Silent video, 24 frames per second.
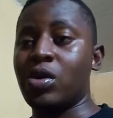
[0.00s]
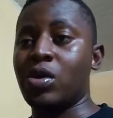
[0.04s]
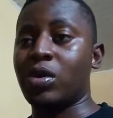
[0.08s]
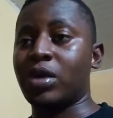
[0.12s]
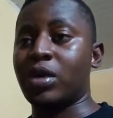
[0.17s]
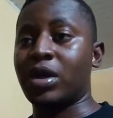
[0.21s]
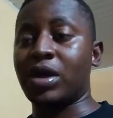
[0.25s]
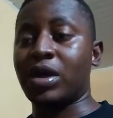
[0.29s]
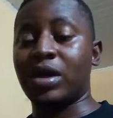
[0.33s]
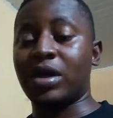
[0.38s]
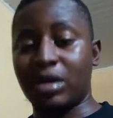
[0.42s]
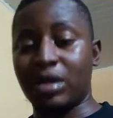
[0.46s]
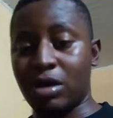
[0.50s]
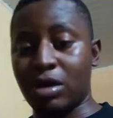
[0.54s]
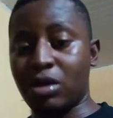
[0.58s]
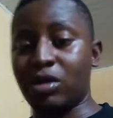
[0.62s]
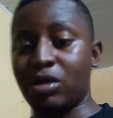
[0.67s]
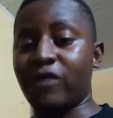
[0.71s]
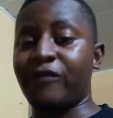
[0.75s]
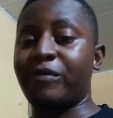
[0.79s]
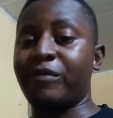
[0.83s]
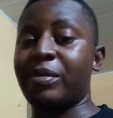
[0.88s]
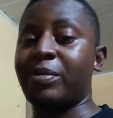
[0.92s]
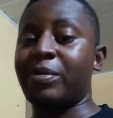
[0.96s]
Okay, a lot
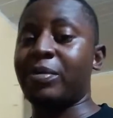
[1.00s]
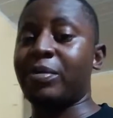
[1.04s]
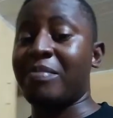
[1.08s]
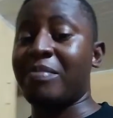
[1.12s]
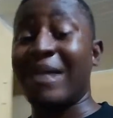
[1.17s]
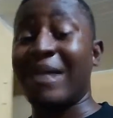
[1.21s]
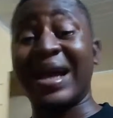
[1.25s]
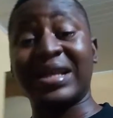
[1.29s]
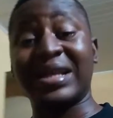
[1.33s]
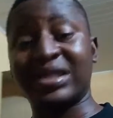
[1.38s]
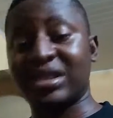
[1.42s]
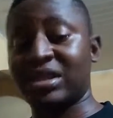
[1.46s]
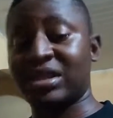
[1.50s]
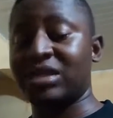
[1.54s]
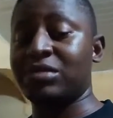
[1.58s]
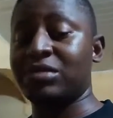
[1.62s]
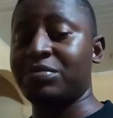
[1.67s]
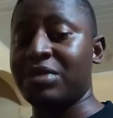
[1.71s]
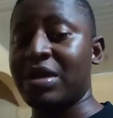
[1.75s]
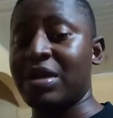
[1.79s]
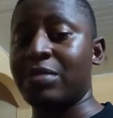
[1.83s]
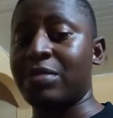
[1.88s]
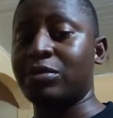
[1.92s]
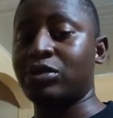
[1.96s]
of people might still
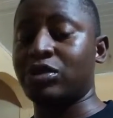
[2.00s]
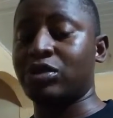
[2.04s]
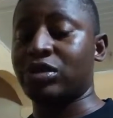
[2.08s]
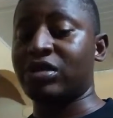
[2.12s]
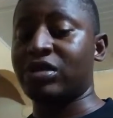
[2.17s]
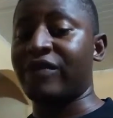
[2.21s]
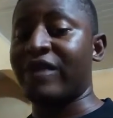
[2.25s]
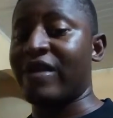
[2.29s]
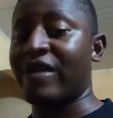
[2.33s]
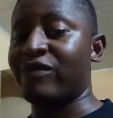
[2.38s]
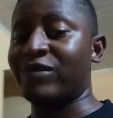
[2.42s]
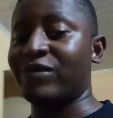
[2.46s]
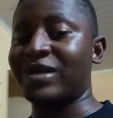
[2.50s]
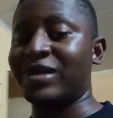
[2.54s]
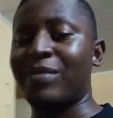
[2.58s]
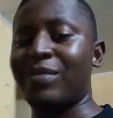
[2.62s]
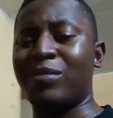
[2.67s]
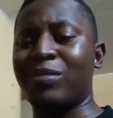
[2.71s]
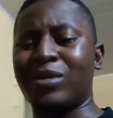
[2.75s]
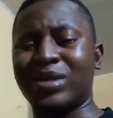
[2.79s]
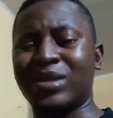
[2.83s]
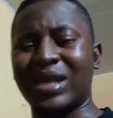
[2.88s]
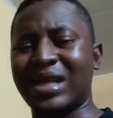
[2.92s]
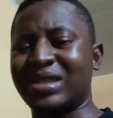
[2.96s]
be able to survive with
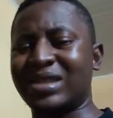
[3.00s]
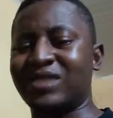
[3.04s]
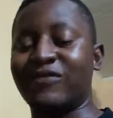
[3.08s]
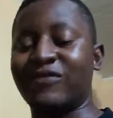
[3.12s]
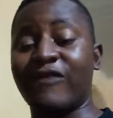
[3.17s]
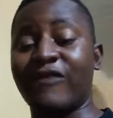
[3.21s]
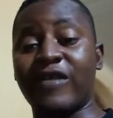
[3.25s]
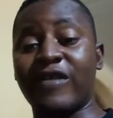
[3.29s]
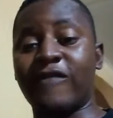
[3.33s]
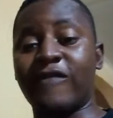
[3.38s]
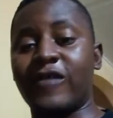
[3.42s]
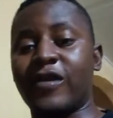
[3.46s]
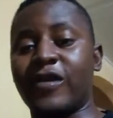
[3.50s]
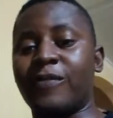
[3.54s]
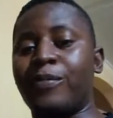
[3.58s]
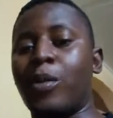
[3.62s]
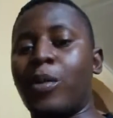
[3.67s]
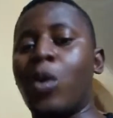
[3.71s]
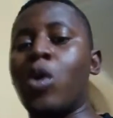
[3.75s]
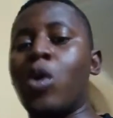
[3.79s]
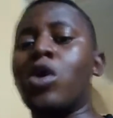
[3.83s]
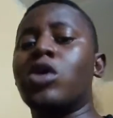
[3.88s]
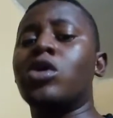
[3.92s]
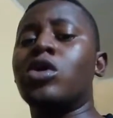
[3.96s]
that, but that's very, very
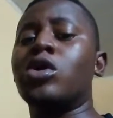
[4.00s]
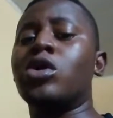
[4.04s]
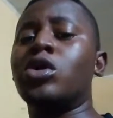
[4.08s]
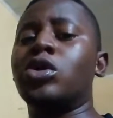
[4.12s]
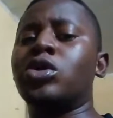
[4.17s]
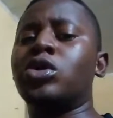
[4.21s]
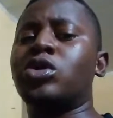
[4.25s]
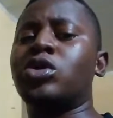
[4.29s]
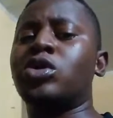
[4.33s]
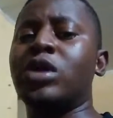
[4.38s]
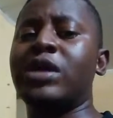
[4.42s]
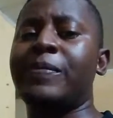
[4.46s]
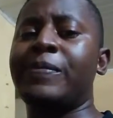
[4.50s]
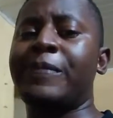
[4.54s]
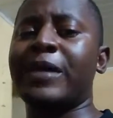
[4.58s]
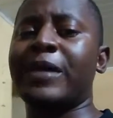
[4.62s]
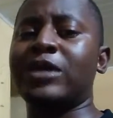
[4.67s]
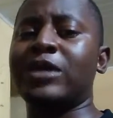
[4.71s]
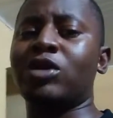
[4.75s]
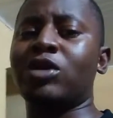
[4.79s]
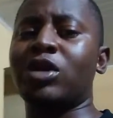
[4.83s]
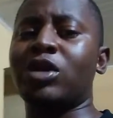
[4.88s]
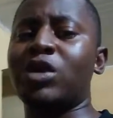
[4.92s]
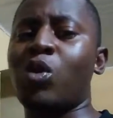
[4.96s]
poor. So it
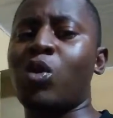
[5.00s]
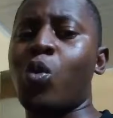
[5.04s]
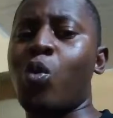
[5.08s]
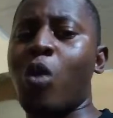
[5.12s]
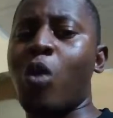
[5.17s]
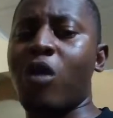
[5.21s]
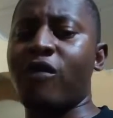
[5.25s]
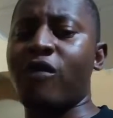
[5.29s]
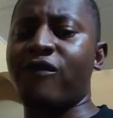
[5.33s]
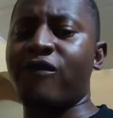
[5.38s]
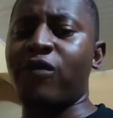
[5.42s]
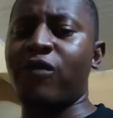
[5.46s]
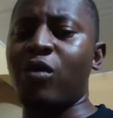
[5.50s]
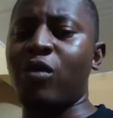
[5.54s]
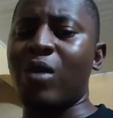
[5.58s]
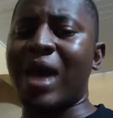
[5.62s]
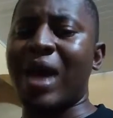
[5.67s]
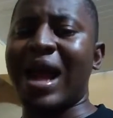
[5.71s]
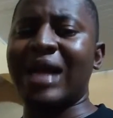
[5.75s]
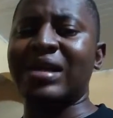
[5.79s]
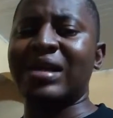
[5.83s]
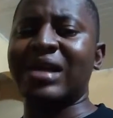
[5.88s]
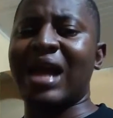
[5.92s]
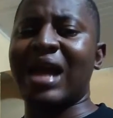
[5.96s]
depends on the workflow,
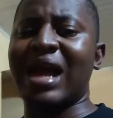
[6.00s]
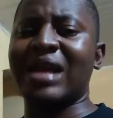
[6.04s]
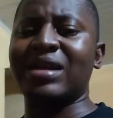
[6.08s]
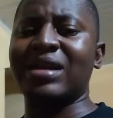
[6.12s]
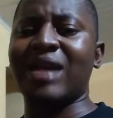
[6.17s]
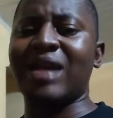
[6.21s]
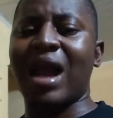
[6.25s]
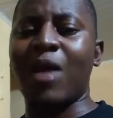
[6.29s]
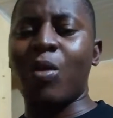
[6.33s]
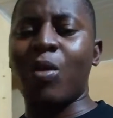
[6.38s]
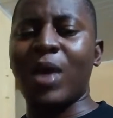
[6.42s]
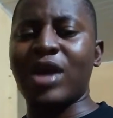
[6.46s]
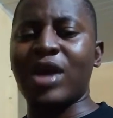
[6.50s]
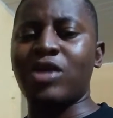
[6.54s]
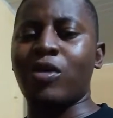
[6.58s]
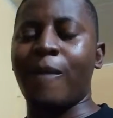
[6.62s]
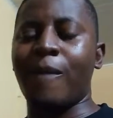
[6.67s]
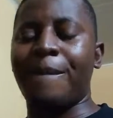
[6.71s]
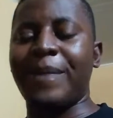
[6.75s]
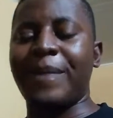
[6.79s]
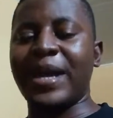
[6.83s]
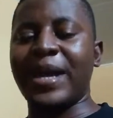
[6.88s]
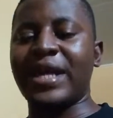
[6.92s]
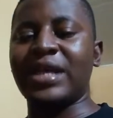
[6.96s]
and when
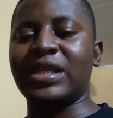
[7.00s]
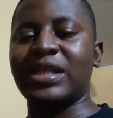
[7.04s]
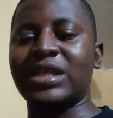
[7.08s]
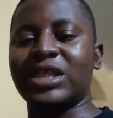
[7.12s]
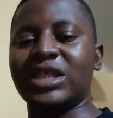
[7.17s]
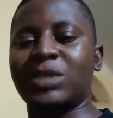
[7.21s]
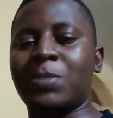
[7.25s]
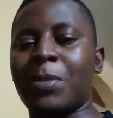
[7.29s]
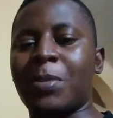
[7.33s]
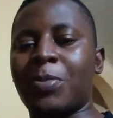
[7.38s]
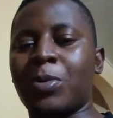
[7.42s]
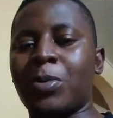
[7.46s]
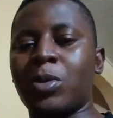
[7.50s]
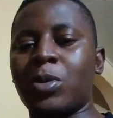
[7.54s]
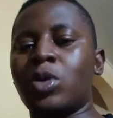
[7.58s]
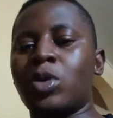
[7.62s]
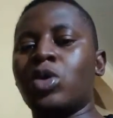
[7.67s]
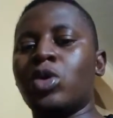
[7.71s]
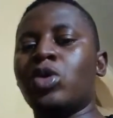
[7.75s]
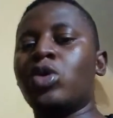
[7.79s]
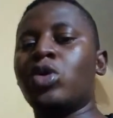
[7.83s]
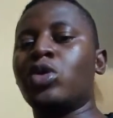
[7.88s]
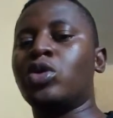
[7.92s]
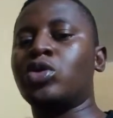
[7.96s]
you're paying these people
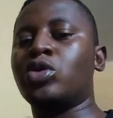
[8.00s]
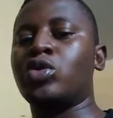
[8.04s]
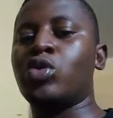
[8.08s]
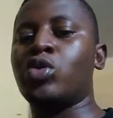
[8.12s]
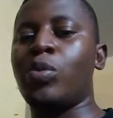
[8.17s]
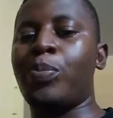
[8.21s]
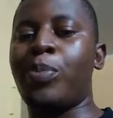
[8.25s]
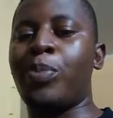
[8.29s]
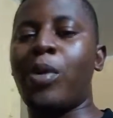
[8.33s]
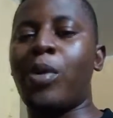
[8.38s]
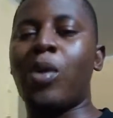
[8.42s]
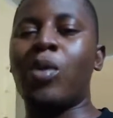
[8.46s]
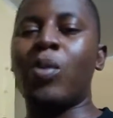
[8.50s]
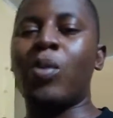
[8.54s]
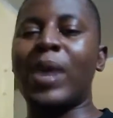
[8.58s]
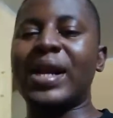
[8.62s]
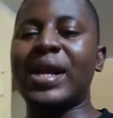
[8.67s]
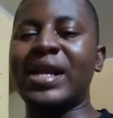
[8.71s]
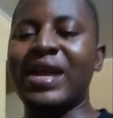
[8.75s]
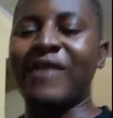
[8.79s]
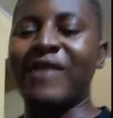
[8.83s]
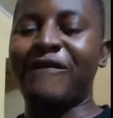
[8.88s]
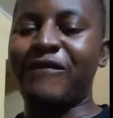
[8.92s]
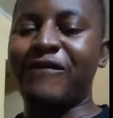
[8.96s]
too poor,
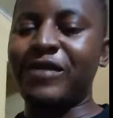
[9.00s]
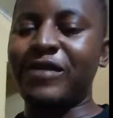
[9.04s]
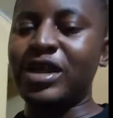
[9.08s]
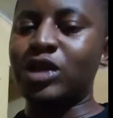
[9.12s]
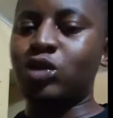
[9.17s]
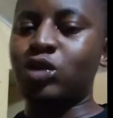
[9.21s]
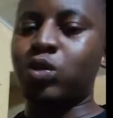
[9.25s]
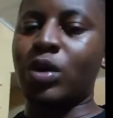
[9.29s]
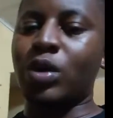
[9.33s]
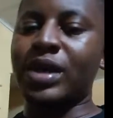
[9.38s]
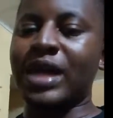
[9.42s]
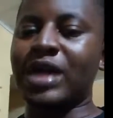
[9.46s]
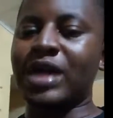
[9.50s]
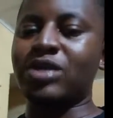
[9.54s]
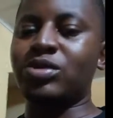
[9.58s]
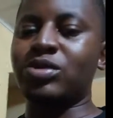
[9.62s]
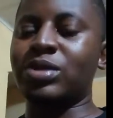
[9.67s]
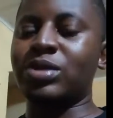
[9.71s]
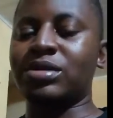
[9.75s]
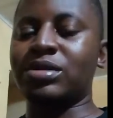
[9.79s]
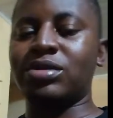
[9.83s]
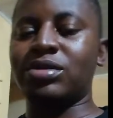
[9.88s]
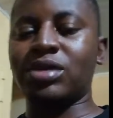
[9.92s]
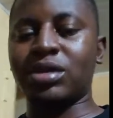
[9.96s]
when they finish what they're
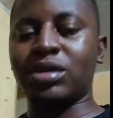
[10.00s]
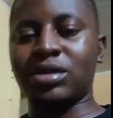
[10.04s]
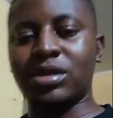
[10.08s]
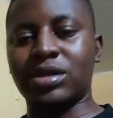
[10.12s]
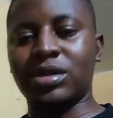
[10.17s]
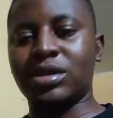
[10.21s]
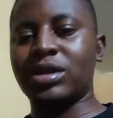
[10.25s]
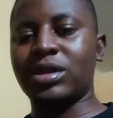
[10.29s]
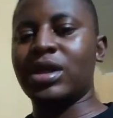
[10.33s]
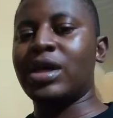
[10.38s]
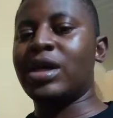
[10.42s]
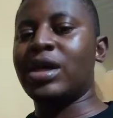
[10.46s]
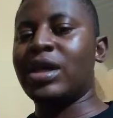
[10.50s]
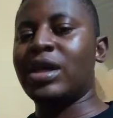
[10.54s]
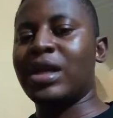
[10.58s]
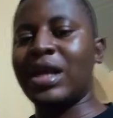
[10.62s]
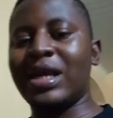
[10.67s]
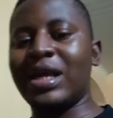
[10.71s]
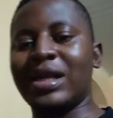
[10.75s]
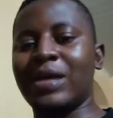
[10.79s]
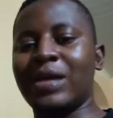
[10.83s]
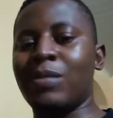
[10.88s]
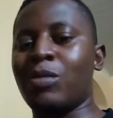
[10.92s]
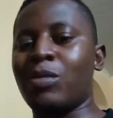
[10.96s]
doing, just
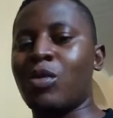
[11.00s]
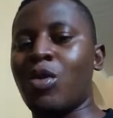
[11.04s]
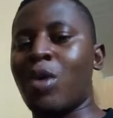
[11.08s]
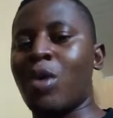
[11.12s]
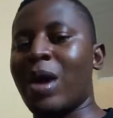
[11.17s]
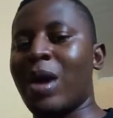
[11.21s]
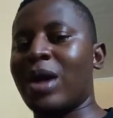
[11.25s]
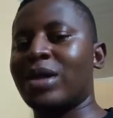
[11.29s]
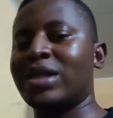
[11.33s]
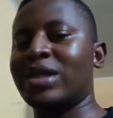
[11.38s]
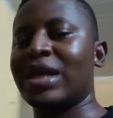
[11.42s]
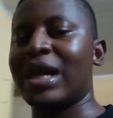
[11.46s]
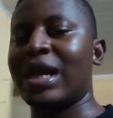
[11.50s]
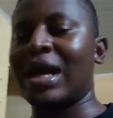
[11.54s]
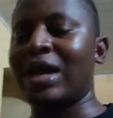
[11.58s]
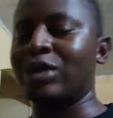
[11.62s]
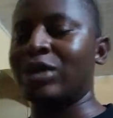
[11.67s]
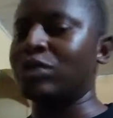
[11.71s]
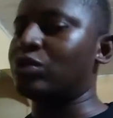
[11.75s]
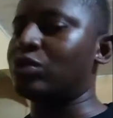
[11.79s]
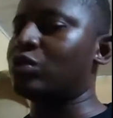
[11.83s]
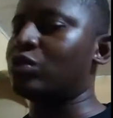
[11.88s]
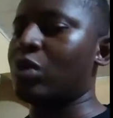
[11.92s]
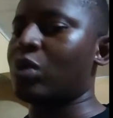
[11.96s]
let them go out there
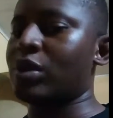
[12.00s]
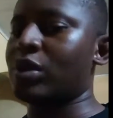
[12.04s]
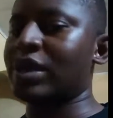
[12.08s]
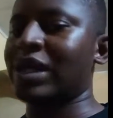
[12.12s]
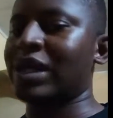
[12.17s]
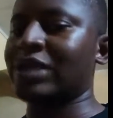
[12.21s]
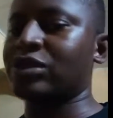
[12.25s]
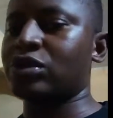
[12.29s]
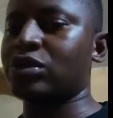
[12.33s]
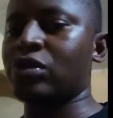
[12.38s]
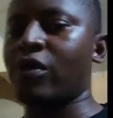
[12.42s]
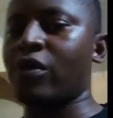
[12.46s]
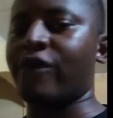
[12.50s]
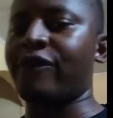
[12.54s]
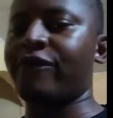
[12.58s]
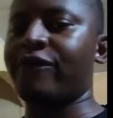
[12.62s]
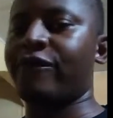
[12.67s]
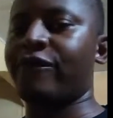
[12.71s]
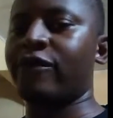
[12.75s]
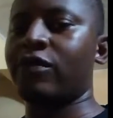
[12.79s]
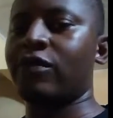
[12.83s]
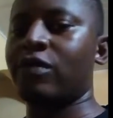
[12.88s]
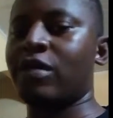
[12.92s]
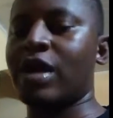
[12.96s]
and do all that stuff,
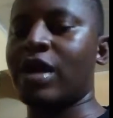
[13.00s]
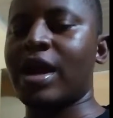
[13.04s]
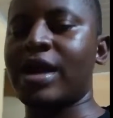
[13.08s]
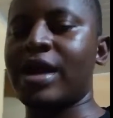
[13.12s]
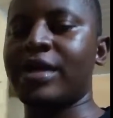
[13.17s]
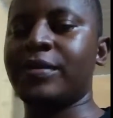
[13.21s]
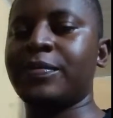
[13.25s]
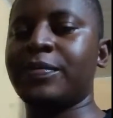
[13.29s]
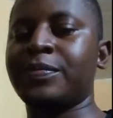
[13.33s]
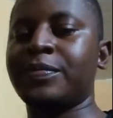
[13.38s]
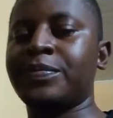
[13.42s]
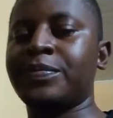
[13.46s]
right?